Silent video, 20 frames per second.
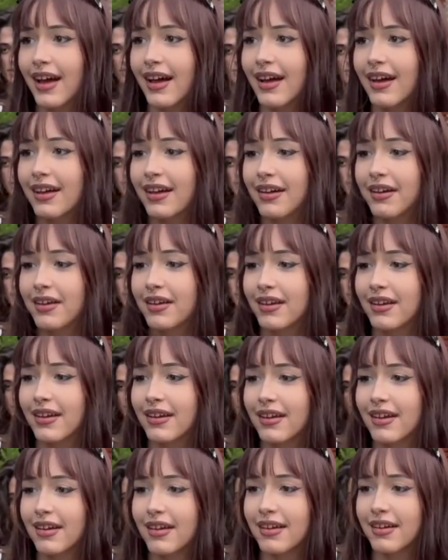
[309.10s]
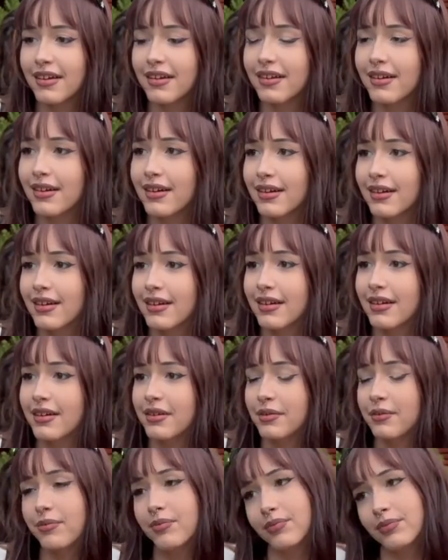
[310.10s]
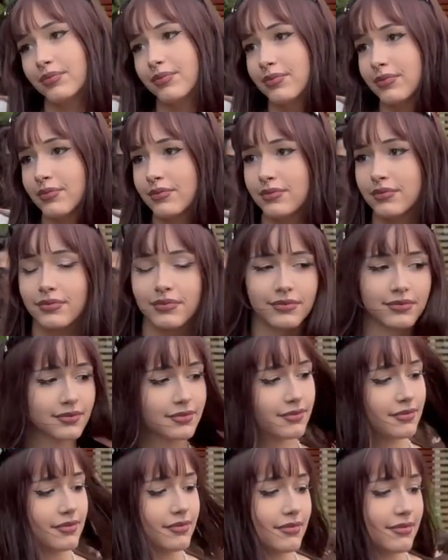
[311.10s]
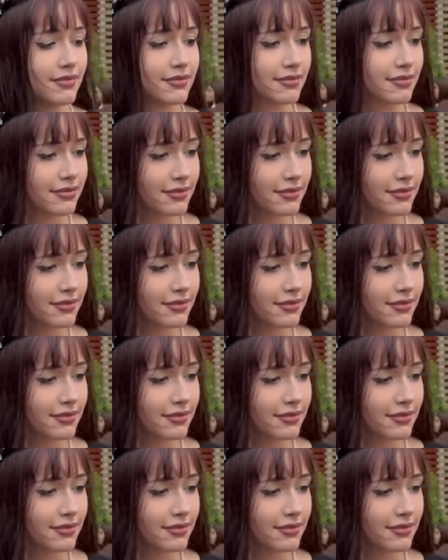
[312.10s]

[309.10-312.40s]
(not speaking)